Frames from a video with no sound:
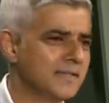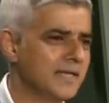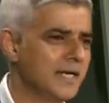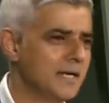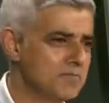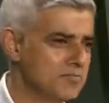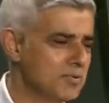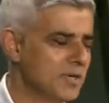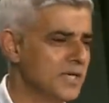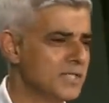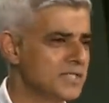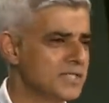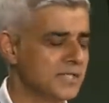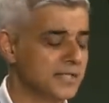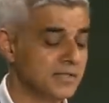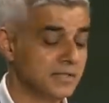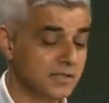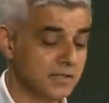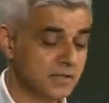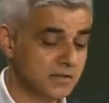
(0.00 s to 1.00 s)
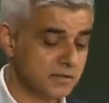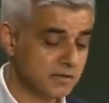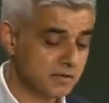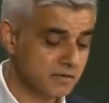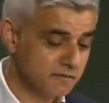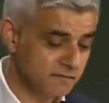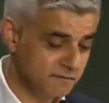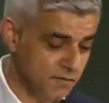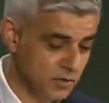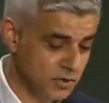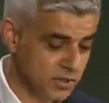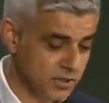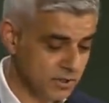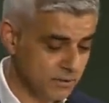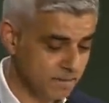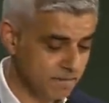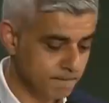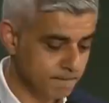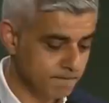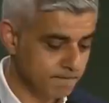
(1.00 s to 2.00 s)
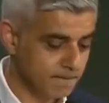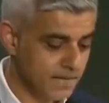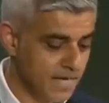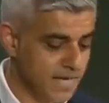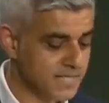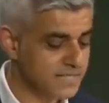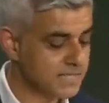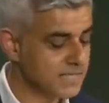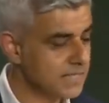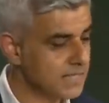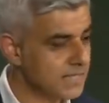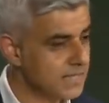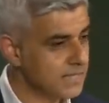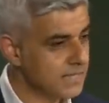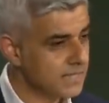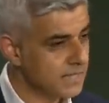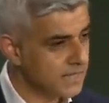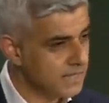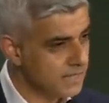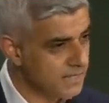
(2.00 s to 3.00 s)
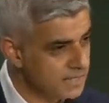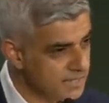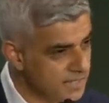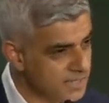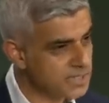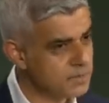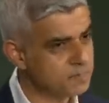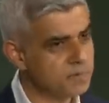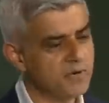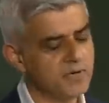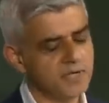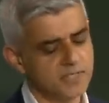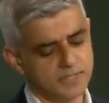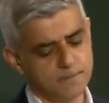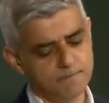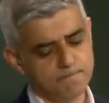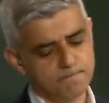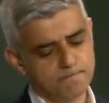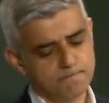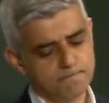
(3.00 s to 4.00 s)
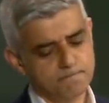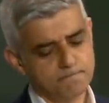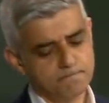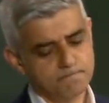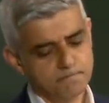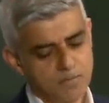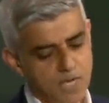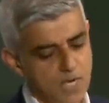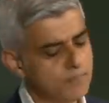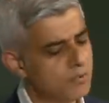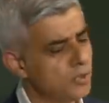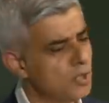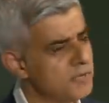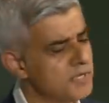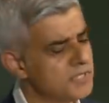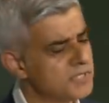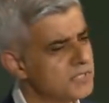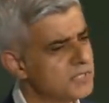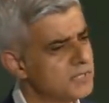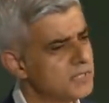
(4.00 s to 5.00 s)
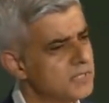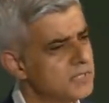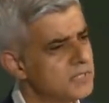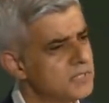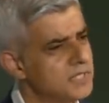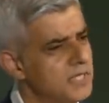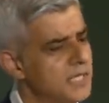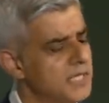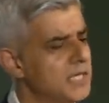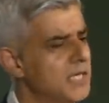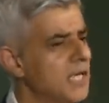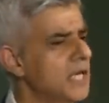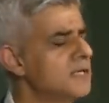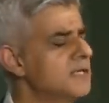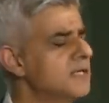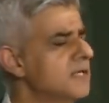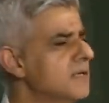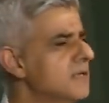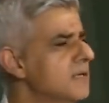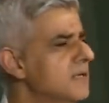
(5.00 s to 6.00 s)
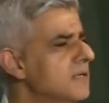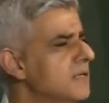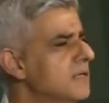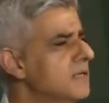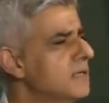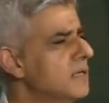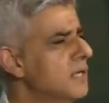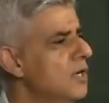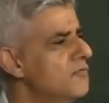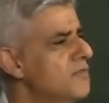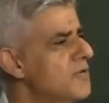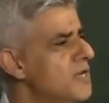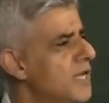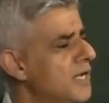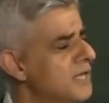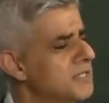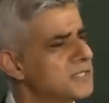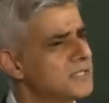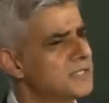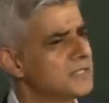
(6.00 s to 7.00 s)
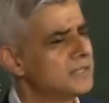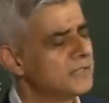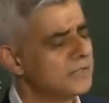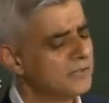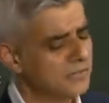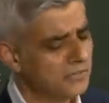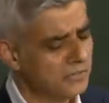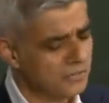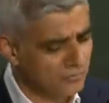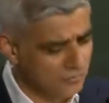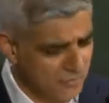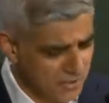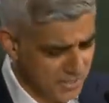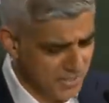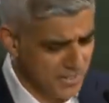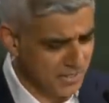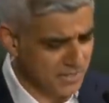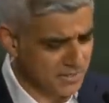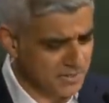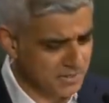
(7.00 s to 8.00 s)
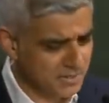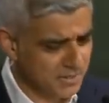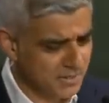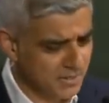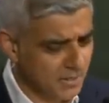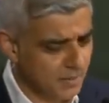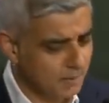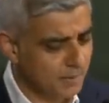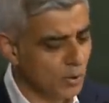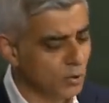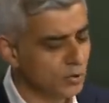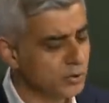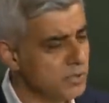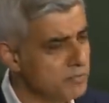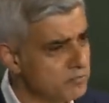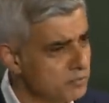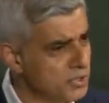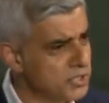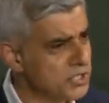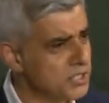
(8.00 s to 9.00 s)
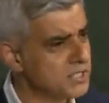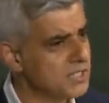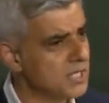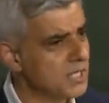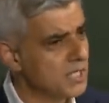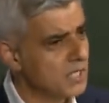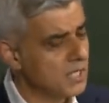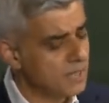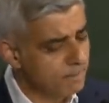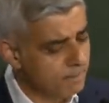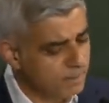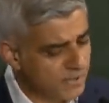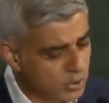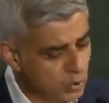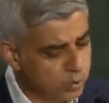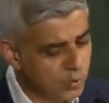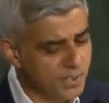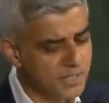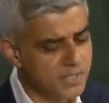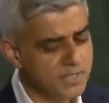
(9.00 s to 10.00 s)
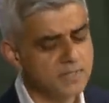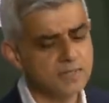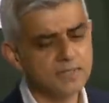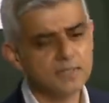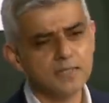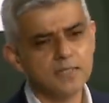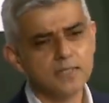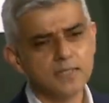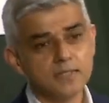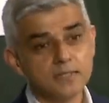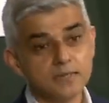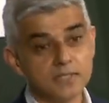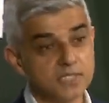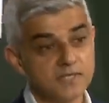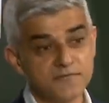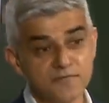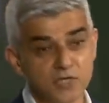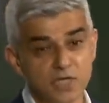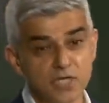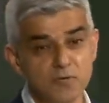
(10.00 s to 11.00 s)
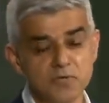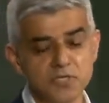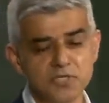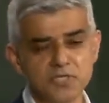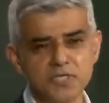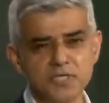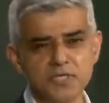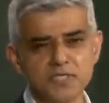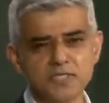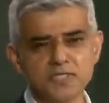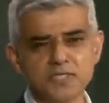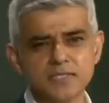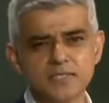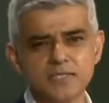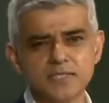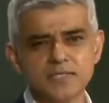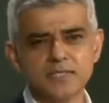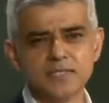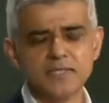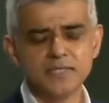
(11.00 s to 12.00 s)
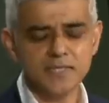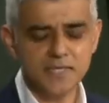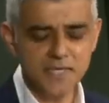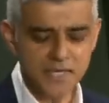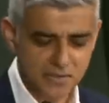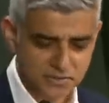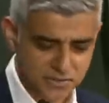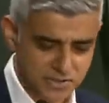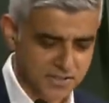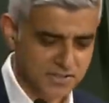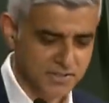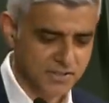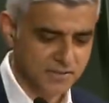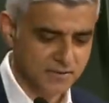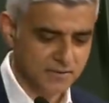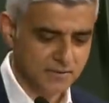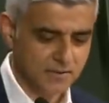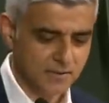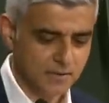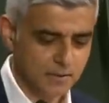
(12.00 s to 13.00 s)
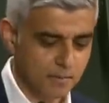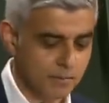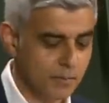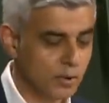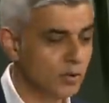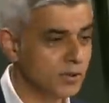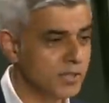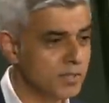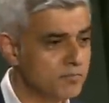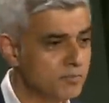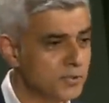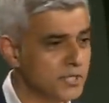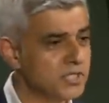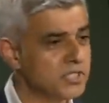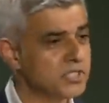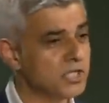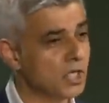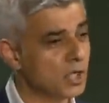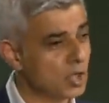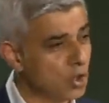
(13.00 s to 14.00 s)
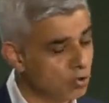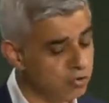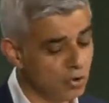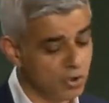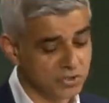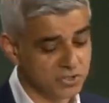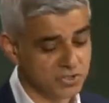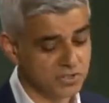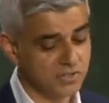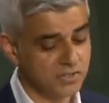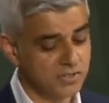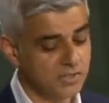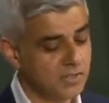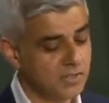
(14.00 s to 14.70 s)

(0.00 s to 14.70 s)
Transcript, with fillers: and brighter future. And it's in this spirit I promise to lead London over the next three years, building bridges between the different communities in our city, building bridges across